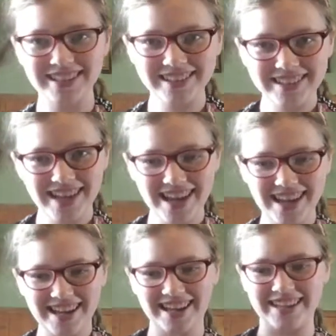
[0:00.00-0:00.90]

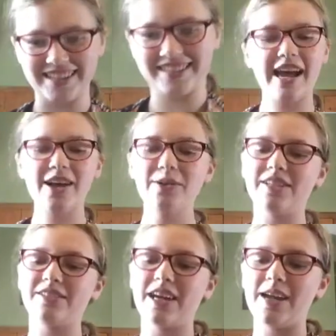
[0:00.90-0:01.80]
Yay! Now
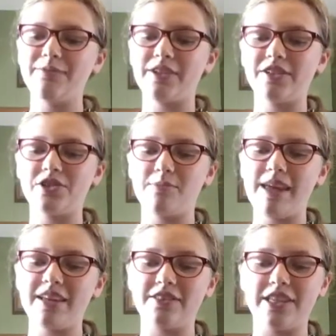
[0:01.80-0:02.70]
it's time for us to
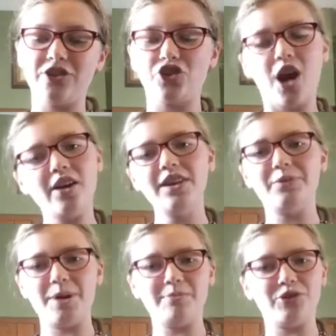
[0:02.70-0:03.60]
make the chocolate
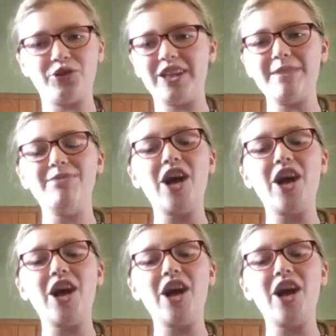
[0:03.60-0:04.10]
whipped cream